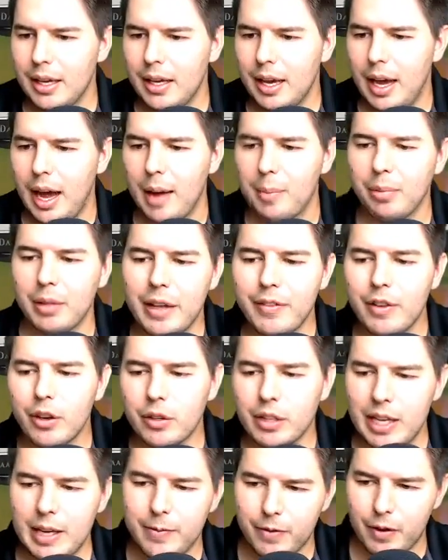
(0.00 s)
I believe it'll
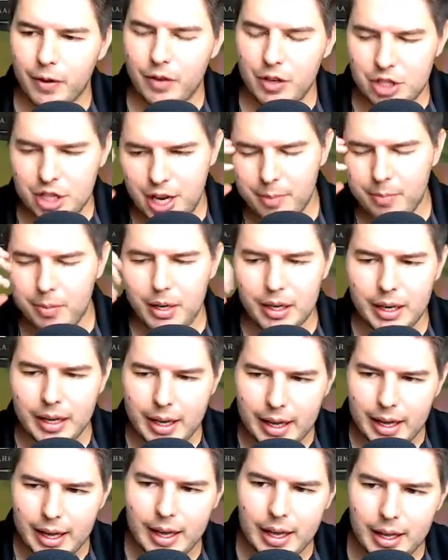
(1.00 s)
keep Fervent Champion
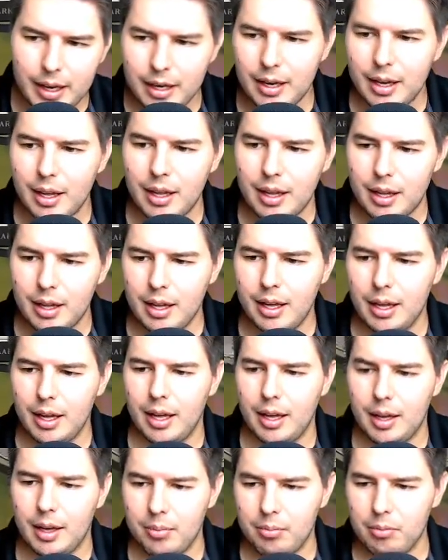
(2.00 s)
in
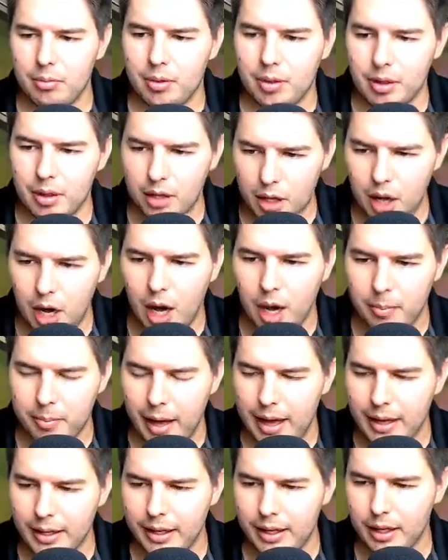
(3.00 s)

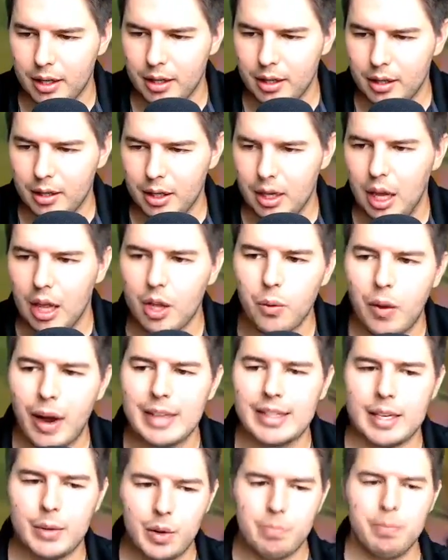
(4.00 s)
combat here.
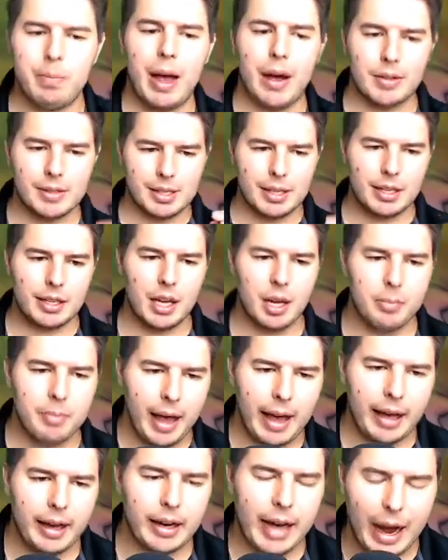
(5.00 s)
Otherwise, it would bounce it and come
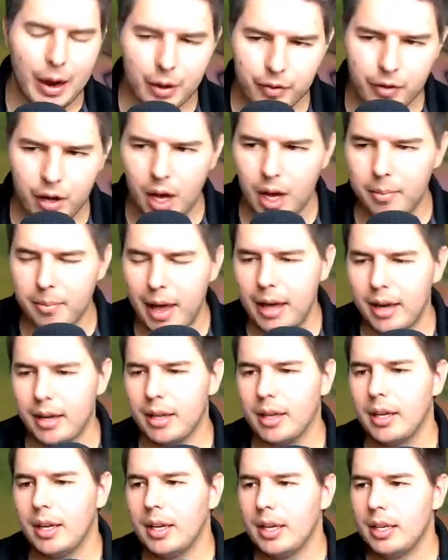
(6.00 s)
back out of combat.
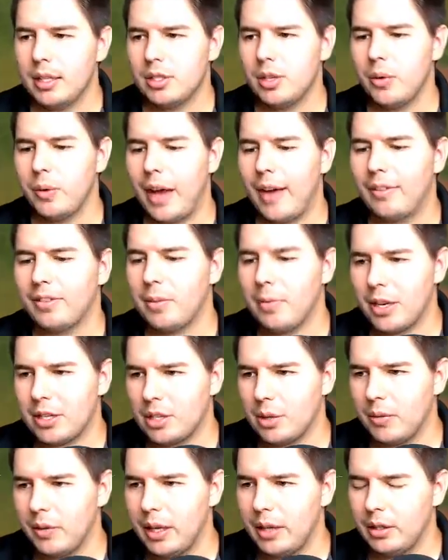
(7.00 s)
So we have to make sure
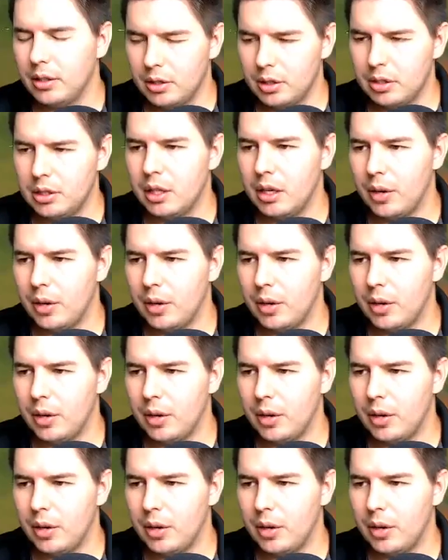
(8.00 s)
that we did it